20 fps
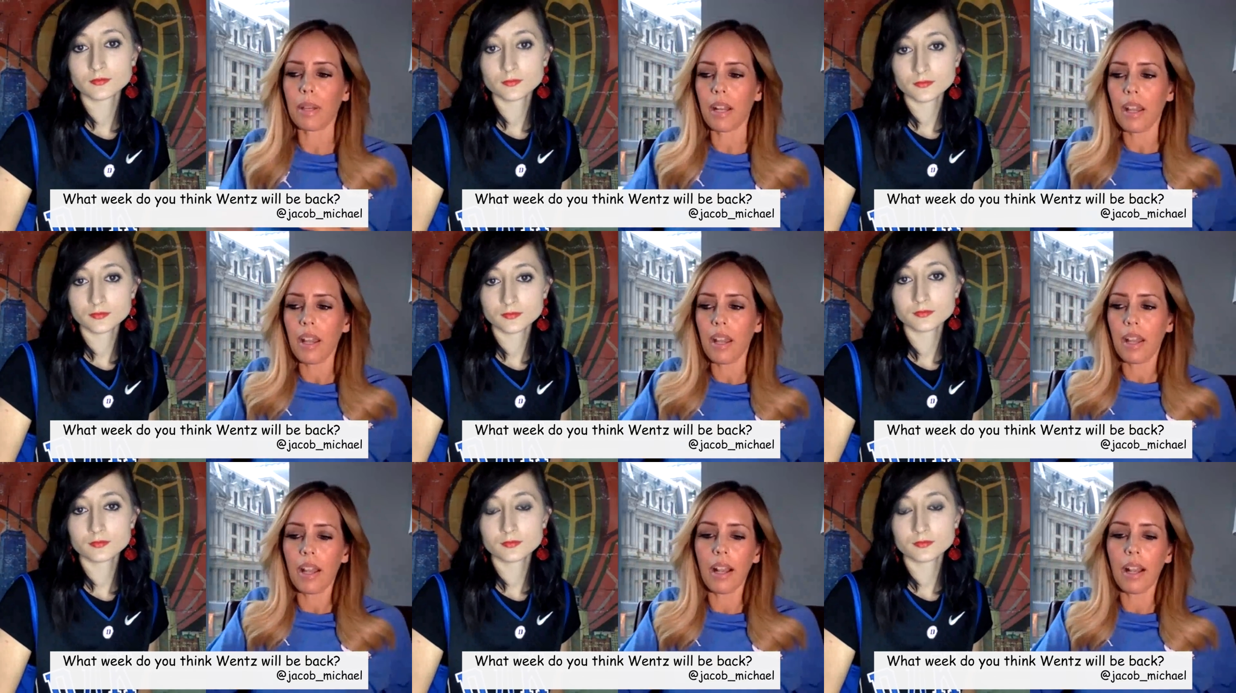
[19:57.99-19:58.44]
Speaker 1: But
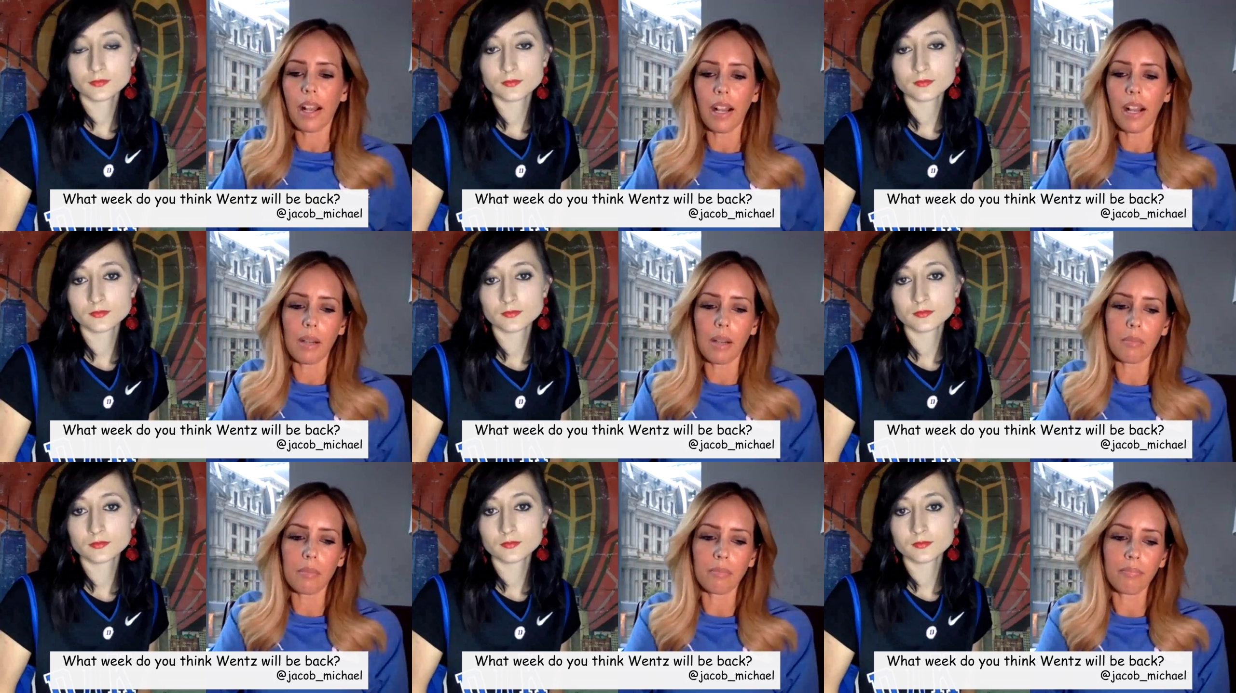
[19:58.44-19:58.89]

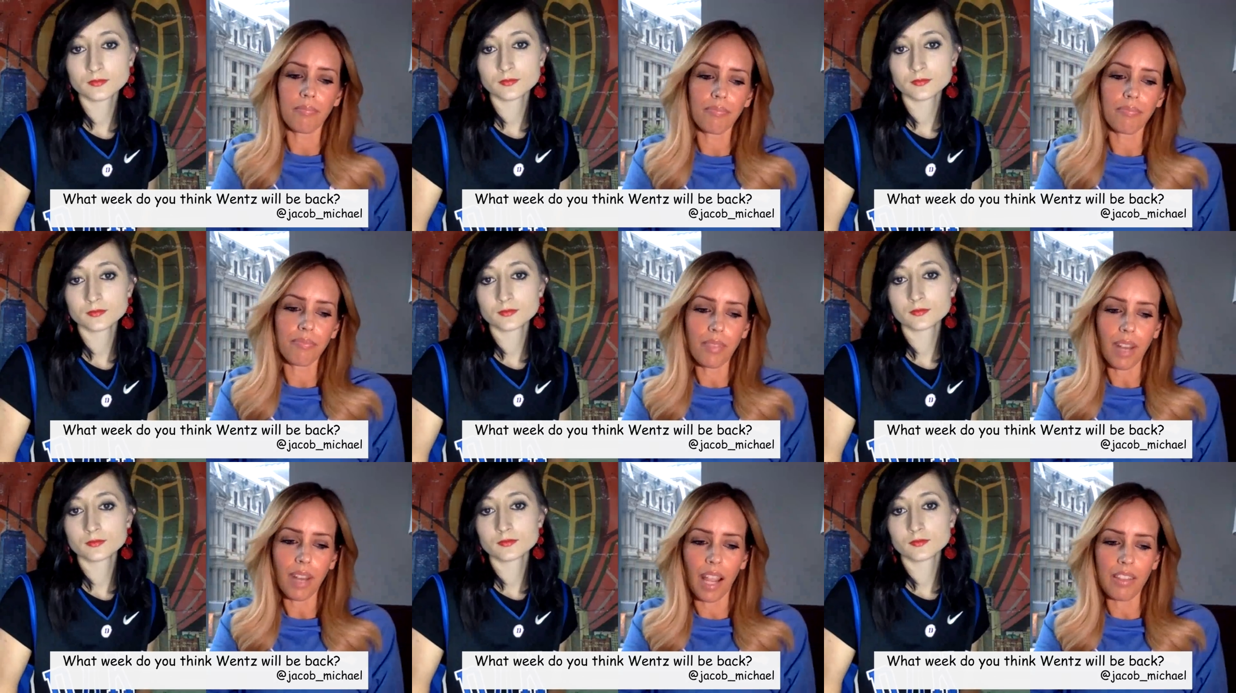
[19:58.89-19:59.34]
um,
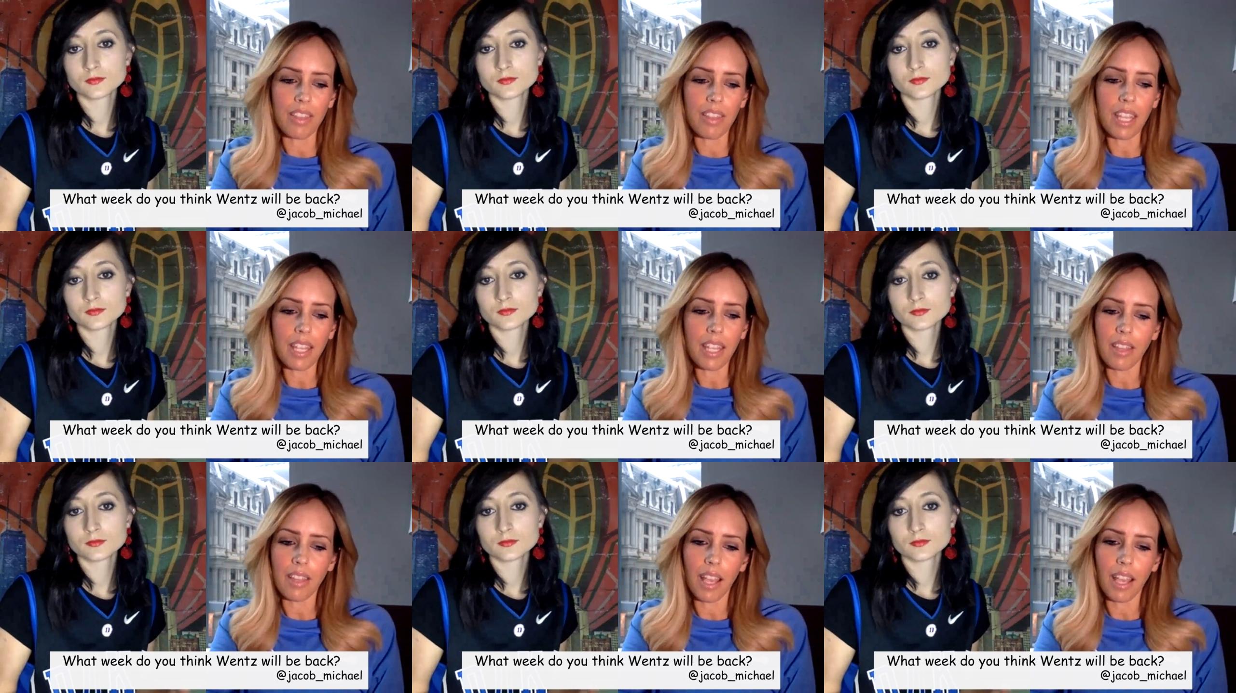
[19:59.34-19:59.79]
I
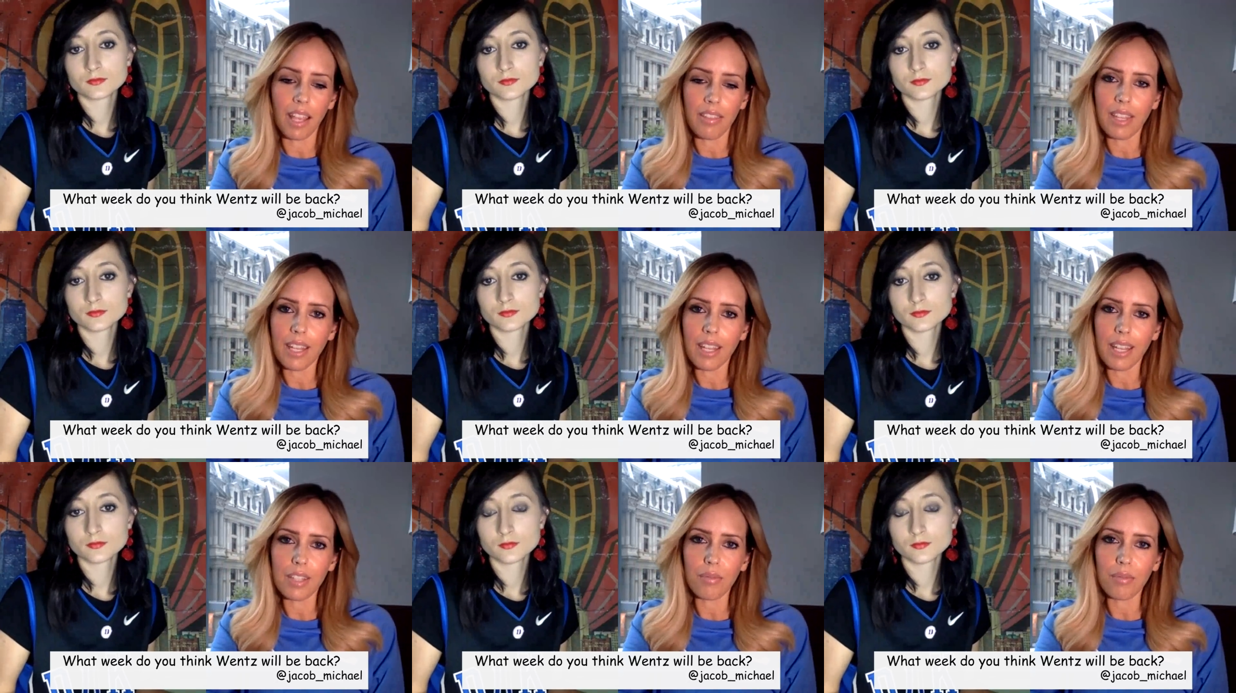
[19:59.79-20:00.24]
think that
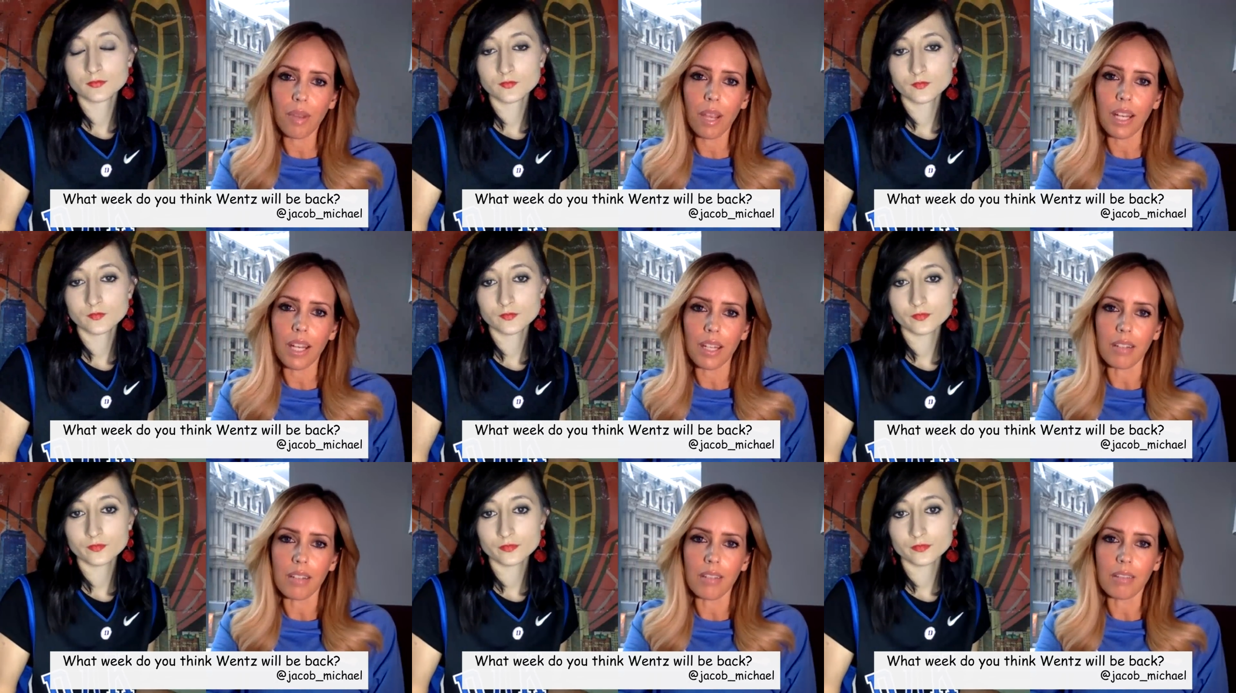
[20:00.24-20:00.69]
I think he's
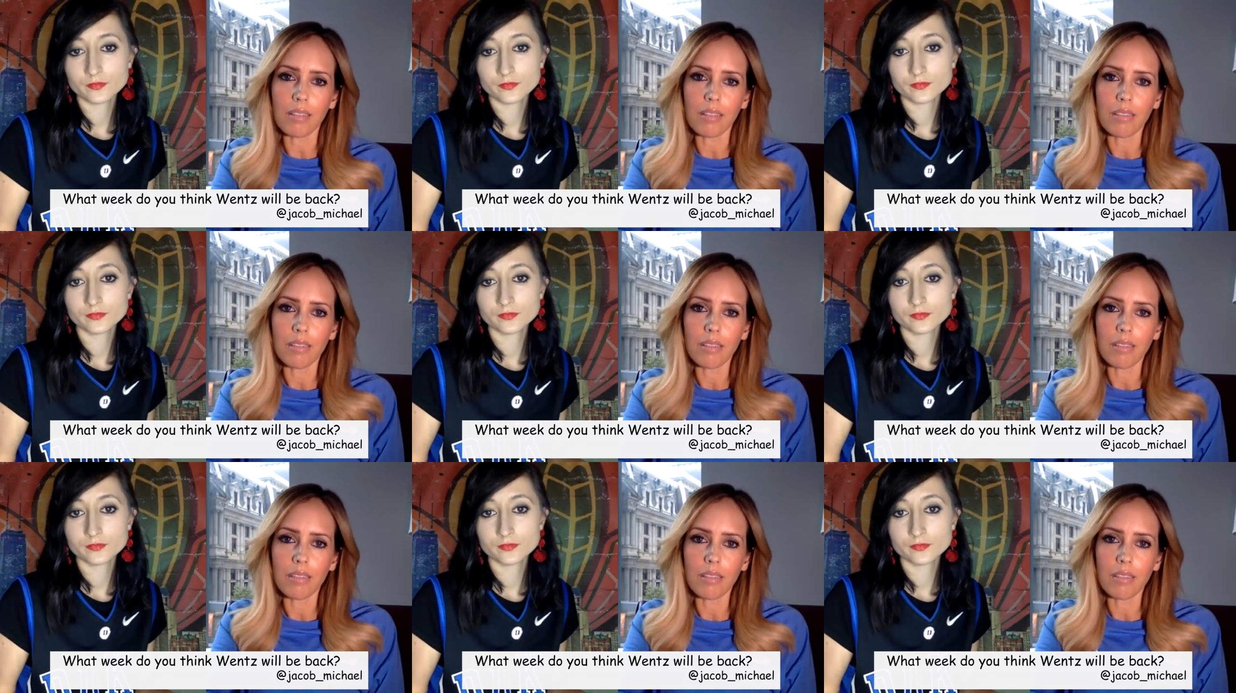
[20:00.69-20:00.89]
ready.